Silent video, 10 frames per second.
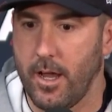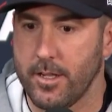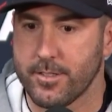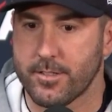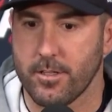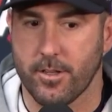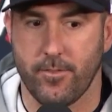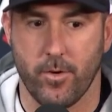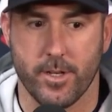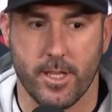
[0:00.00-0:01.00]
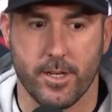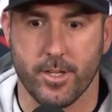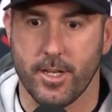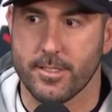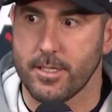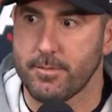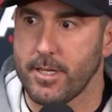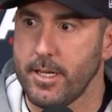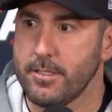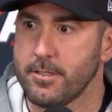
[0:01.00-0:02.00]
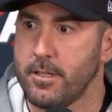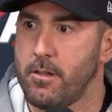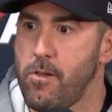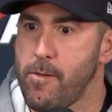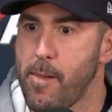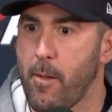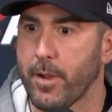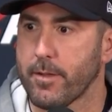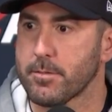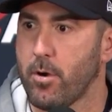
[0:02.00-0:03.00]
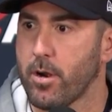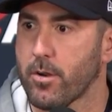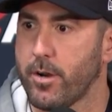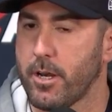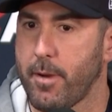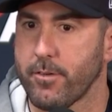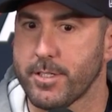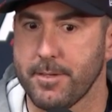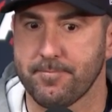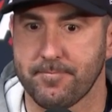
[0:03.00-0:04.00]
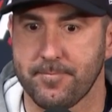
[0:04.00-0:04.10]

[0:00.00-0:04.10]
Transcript: Just looking forward to getting a good night's sleep tonight and waking up tomorrow and going into my routine.